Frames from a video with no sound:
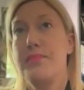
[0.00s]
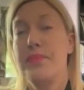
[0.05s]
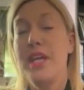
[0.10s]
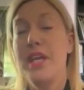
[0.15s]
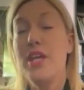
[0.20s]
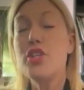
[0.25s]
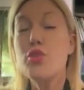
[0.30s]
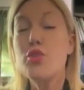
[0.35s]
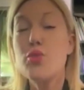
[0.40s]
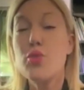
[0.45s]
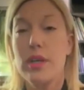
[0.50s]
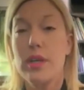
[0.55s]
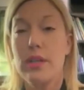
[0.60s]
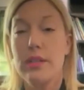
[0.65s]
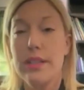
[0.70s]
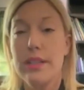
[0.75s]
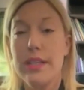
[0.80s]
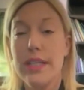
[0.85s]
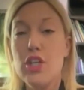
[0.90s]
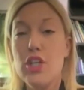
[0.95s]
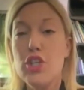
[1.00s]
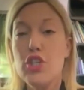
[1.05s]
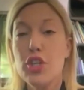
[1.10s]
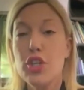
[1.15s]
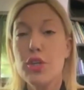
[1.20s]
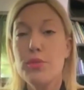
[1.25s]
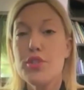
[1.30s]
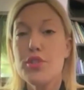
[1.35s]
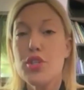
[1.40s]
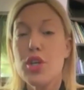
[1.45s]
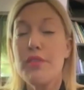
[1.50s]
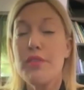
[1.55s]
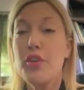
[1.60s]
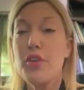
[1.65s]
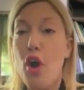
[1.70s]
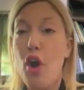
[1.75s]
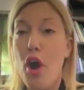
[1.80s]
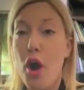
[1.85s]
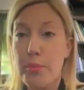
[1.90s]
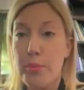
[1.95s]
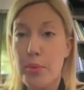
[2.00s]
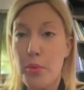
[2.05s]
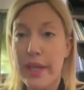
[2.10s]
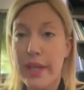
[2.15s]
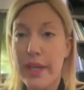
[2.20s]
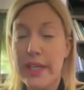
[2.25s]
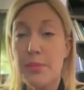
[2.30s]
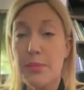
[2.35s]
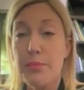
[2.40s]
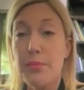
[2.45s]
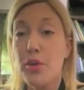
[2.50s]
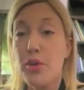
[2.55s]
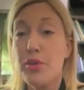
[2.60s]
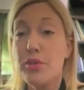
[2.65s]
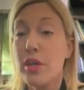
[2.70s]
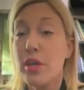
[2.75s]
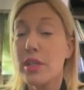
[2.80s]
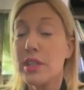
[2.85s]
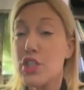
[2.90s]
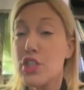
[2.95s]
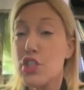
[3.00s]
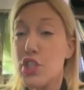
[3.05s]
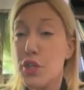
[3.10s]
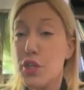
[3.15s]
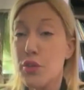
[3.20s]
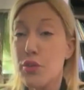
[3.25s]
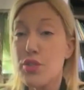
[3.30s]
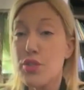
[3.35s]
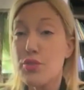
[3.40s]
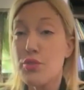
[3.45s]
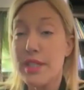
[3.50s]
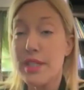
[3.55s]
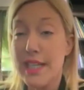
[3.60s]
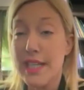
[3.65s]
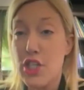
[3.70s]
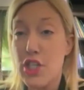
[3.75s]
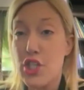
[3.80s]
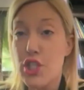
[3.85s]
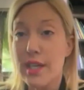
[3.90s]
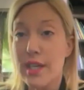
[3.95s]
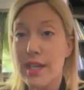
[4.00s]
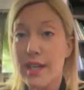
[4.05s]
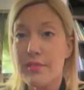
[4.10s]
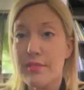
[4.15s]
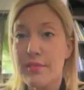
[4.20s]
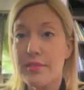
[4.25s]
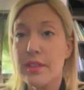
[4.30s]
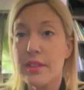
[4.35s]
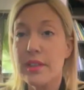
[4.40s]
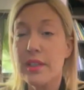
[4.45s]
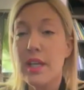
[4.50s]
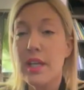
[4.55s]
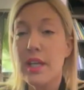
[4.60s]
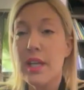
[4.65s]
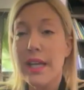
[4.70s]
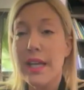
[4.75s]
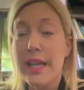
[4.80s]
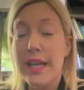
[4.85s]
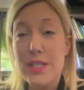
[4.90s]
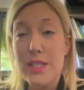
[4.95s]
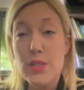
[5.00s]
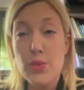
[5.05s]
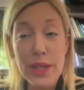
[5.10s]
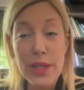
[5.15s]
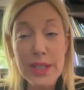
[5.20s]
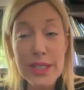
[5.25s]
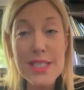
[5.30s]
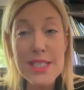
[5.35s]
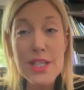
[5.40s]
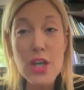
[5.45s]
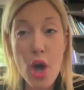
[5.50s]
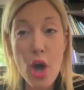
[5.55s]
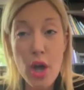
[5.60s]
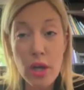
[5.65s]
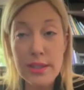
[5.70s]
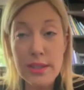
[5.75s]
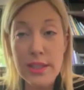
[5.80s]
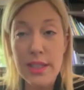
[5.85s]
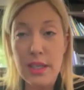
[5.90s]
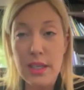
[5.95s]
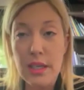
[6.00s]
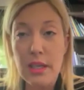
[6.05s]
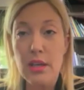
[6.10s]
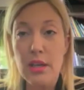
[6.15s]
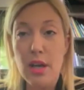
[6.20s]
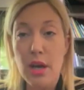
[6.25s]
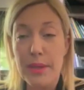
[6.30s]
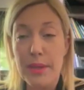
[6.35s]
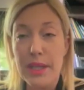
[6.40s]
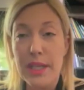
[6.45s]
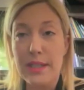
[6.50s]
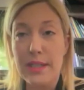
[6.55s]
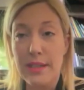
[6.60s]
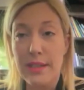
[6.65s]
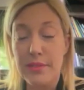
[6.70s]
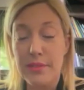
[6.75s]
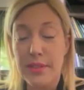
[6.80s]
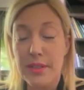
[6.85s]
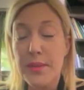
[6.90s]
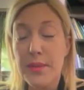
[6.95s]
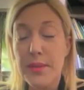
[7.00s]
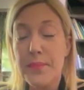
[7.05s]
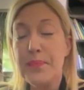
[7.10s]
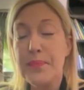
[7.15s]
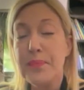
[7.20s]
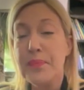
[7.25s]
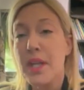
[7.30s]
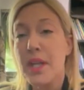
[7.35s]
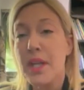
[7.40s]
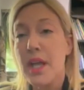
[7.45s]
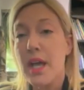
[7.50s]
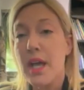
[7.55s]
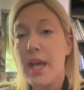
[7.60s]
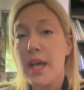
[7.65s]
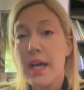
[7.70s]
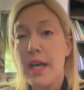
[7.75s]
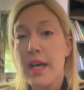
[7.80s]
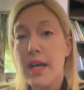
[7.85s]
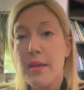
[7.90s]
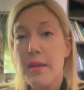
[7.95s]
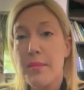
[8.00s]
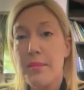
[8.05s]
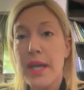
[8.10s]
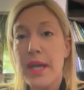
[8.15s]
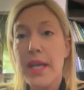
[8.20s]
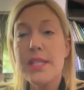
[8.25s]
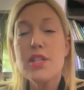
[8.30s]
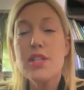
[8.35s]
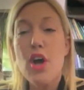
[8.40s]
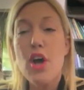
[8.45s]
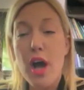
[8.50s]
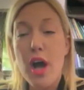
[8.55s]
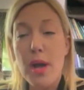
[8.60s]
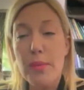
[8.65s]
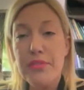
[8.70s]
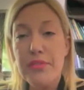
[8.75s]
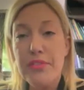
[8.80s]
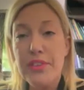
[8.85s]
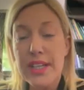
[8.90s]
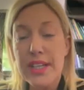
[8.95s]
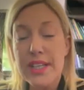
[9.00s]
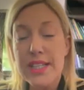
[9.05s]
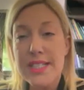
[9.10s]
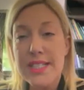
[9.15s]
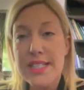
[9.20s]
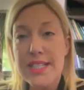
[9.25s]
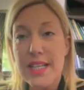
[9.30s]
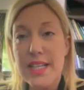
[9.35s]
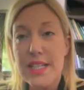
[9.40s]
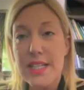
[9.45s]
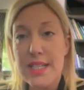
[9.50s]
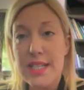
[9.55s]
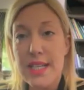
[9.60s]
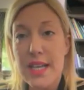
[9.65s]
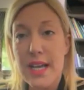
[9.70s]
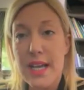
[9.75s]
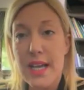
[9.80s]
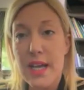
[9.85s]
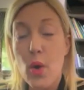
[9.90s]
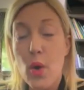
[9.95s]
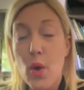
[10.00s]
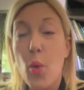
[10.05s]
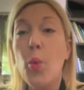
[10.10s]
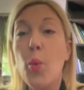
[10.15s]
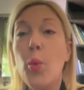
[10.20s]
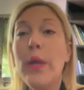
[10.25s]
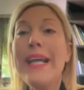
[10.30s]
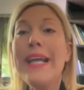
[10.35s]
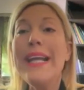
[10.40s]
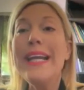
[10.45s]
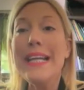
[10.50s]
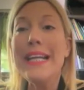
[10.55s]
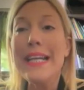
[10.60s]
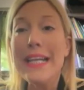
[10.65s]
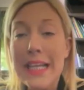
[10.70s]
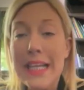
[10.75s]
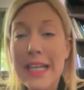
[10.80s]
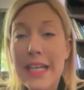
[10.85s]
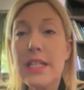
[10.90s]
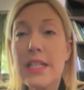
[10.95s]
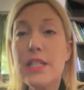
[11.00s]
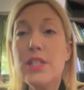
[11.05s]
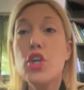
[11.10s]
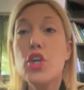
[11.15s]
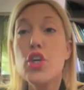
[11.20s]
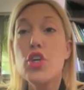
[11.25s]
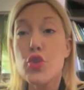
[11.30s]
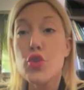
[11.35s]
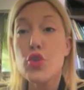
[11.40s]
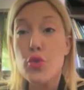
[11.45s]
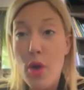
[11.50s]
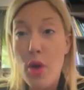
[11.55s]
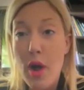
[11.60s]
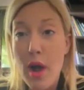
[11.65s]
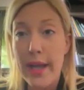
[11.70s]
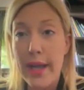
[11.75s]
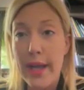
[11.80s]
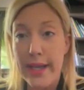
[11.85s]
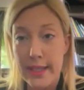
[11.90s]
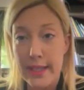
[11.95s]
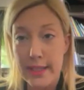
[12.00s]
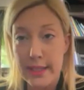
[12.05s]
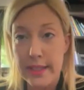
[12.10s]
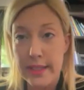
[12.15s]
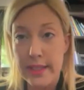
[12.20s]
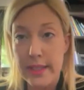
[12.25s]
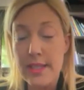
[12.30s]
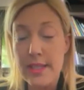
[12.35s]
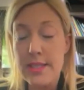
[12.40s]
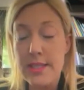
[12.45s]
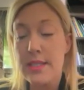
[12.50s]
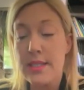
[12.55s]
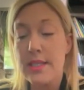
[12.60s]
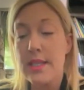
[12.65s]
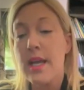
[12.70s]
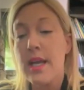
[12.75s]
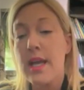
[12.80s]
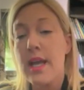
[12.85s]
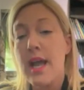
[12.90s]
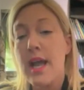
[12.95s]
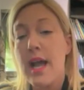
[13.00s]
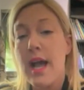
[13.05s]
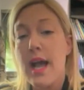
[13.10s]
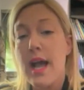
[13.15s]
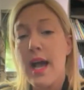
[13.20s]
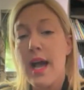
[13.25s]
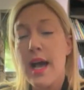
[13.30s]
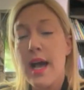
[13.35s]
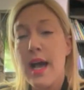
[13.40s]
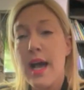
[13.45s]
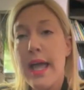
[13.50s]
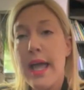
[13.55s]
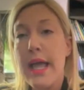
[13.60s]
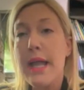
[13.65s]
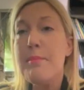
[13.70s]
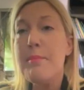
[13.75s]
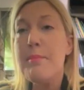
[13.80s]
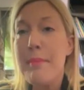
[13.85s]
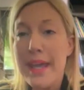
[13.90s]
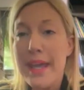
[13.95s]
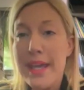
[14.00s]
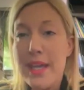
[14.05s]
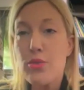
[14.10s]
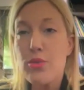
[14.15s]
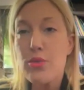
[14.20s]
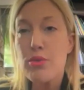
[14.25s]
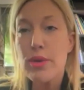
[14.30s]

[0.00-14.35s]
Israel in terms of cooperating both on the geostrategic level as well as on the economic level, it's obvious that we need to try at least and make